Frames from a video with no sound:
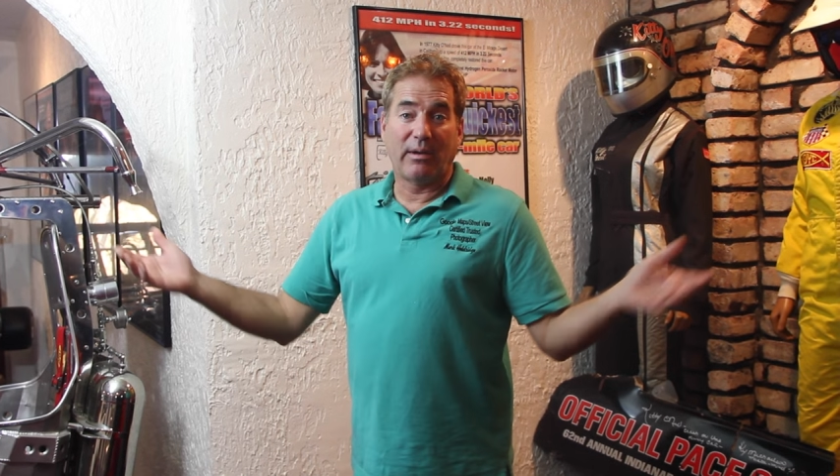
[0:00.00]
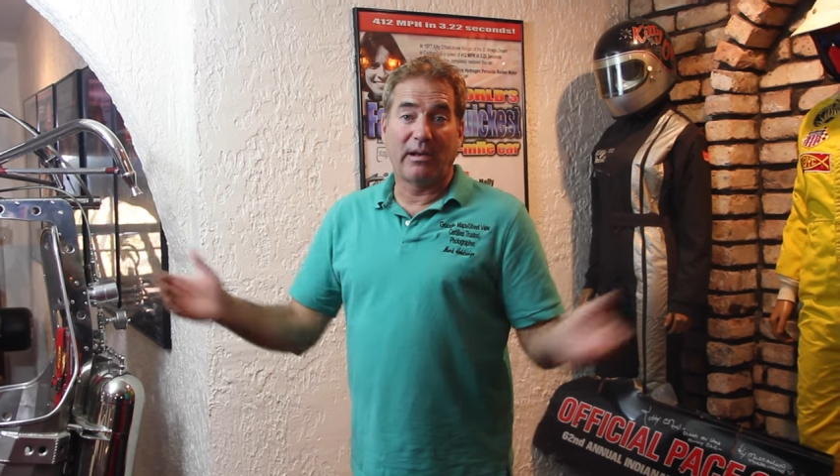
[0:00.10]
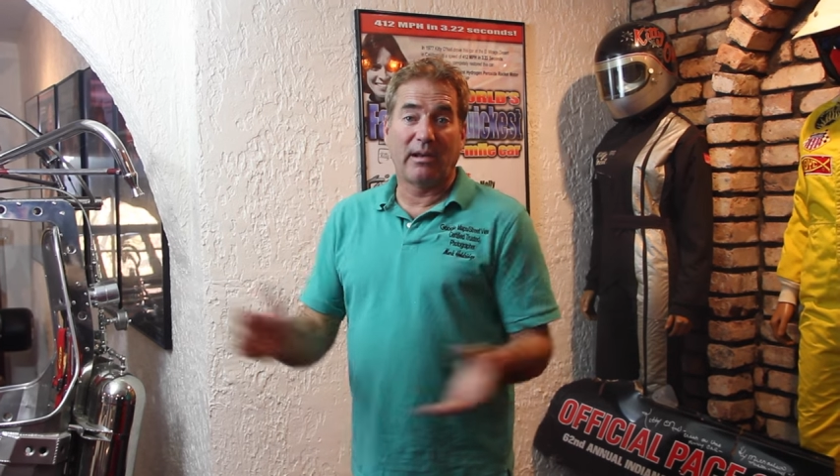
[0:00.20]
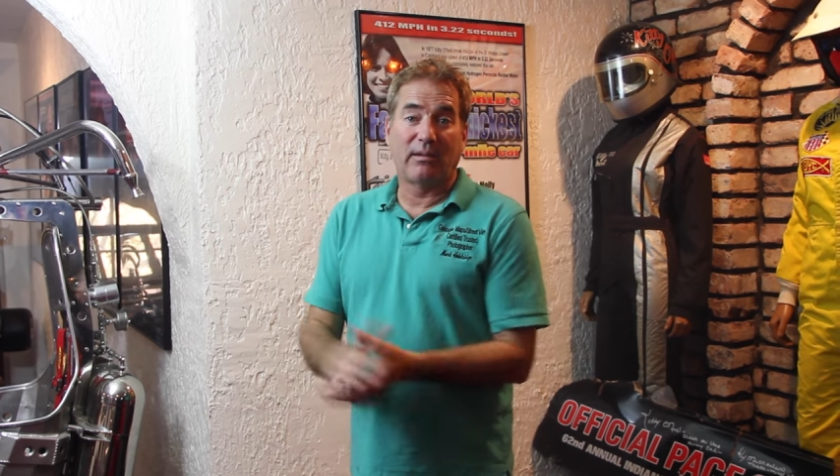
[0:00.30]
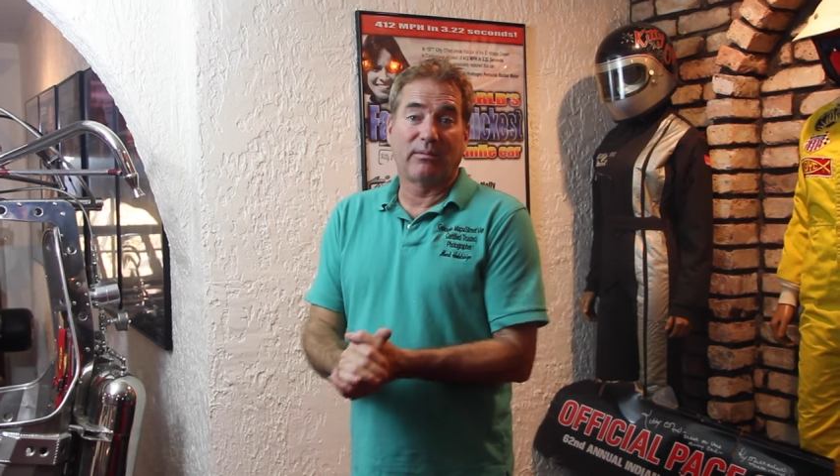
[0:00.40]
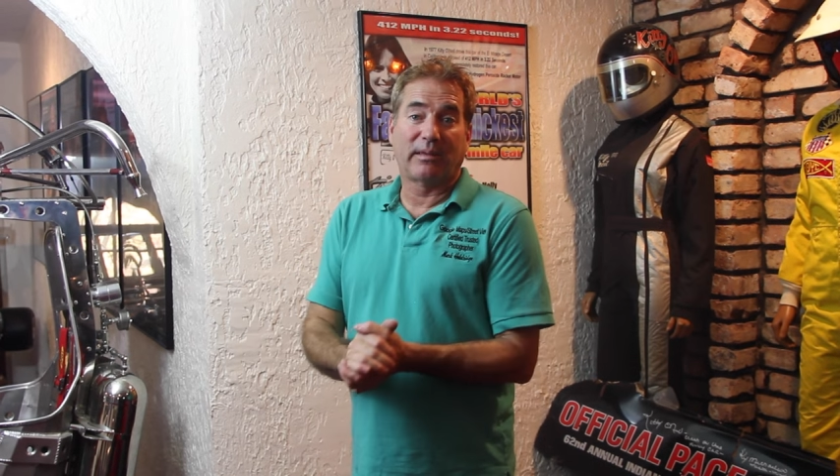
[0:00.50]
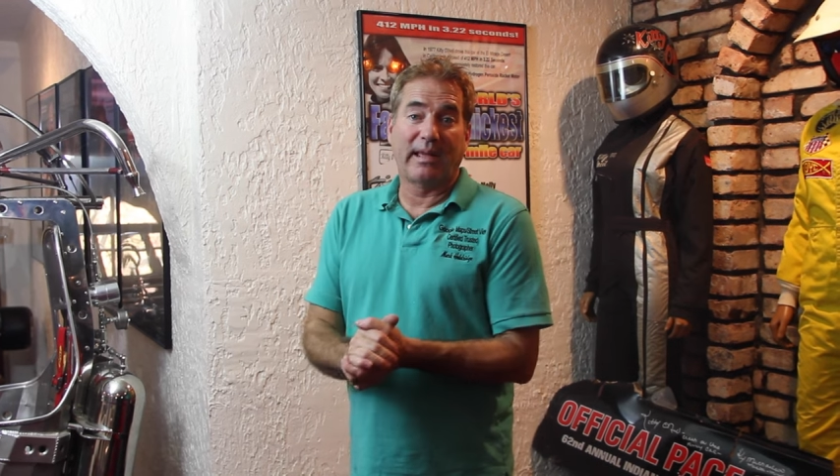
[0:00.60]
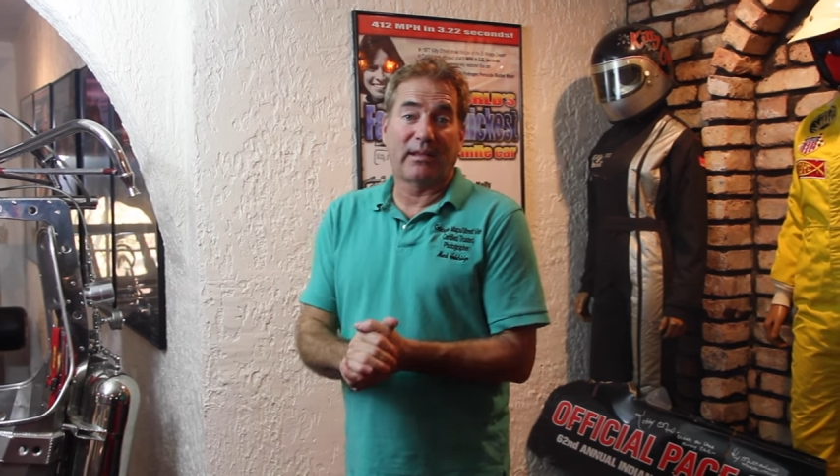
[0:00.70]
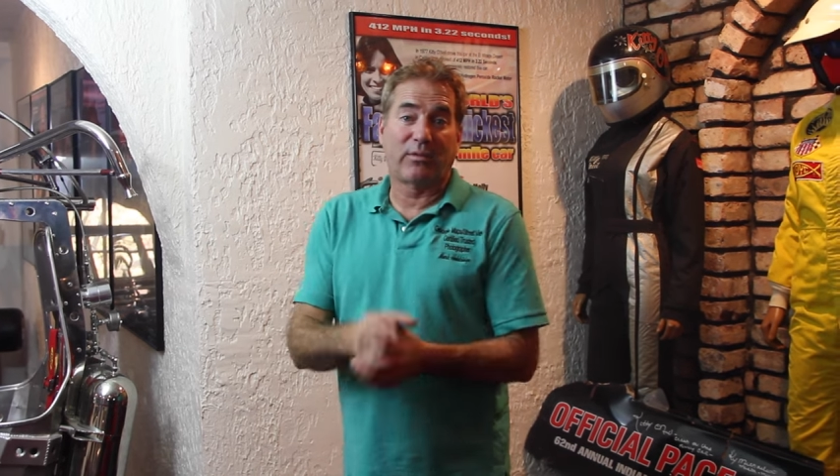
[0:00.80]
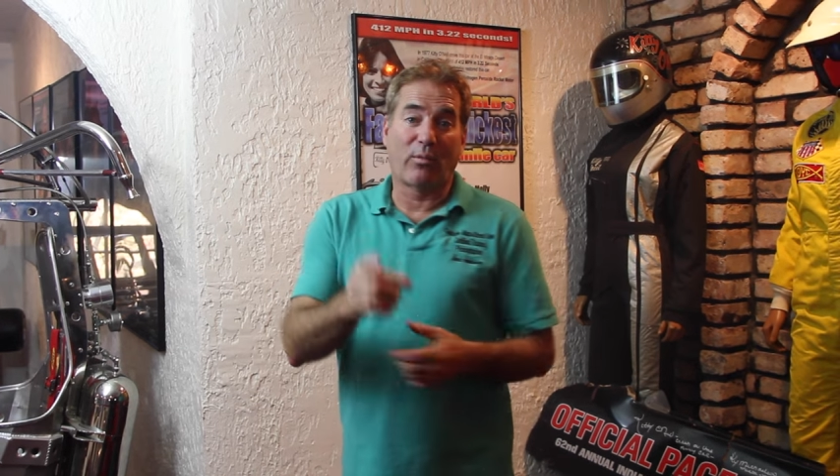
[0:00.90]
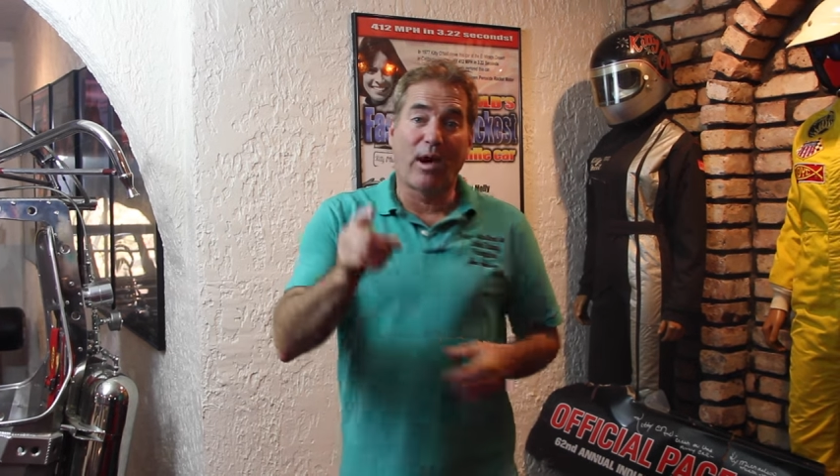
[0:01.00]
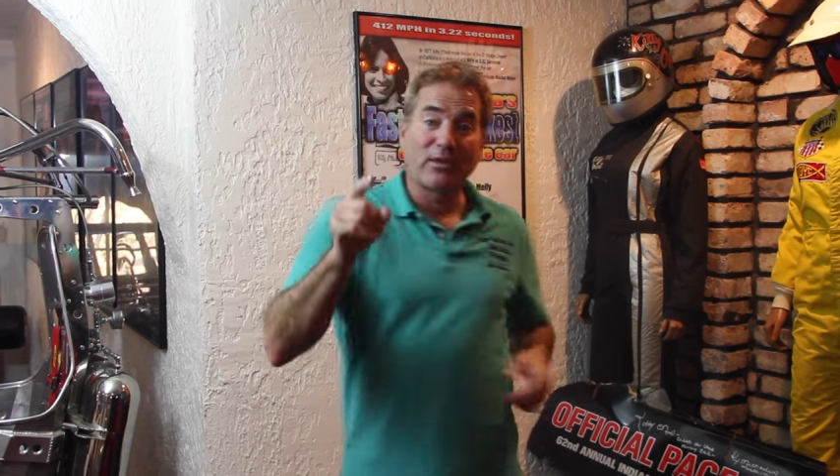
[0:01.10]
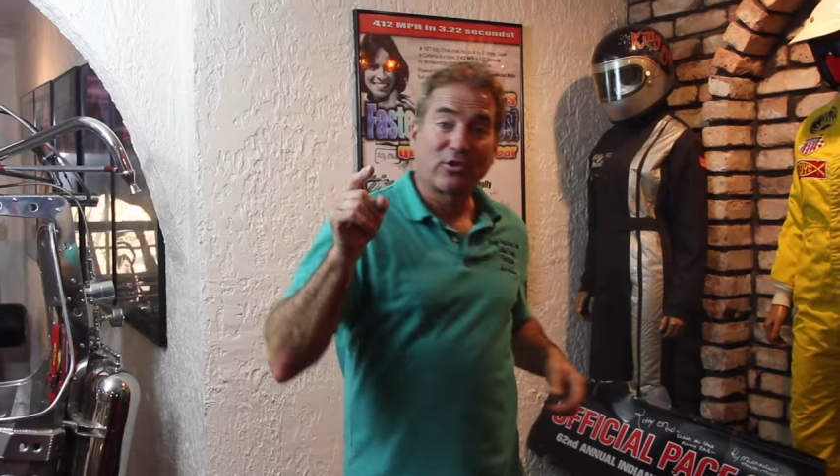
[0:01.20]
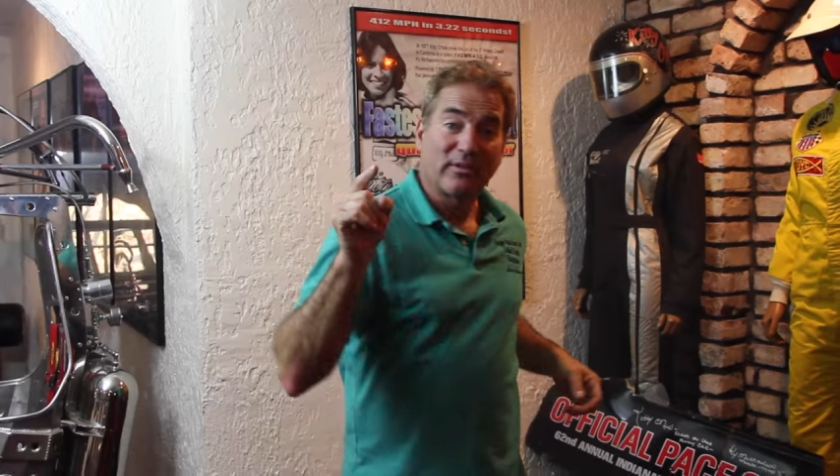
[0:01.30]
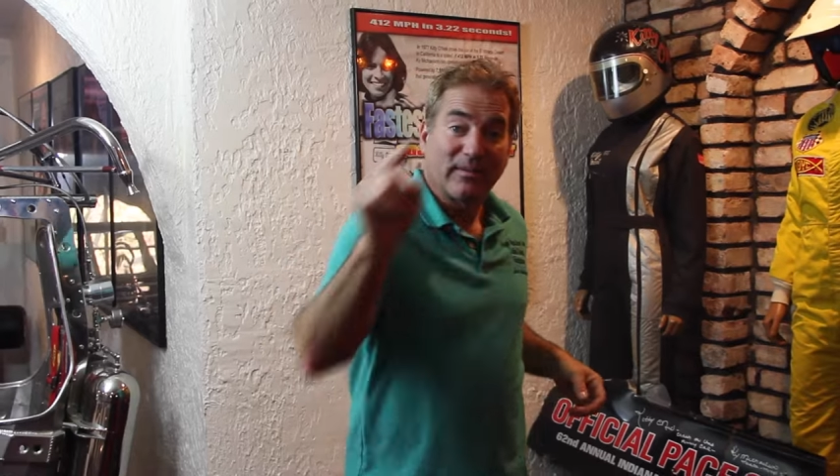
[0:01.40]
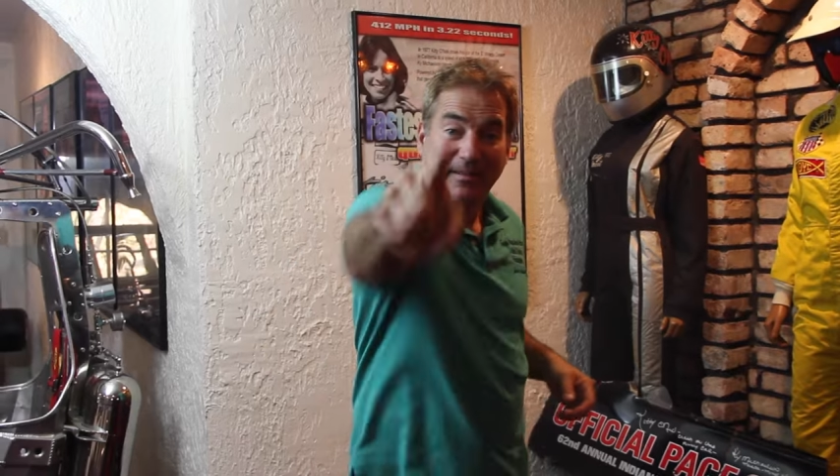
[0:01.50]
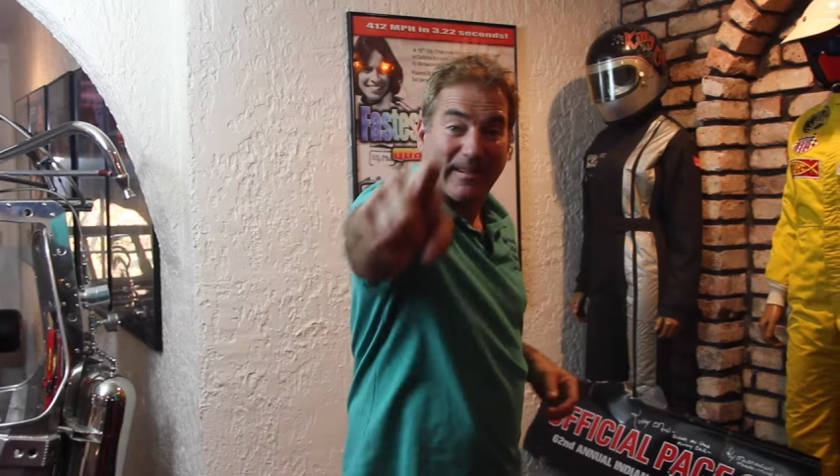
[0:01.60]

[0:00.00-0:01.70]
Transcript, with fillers: right now. Thanks for watching.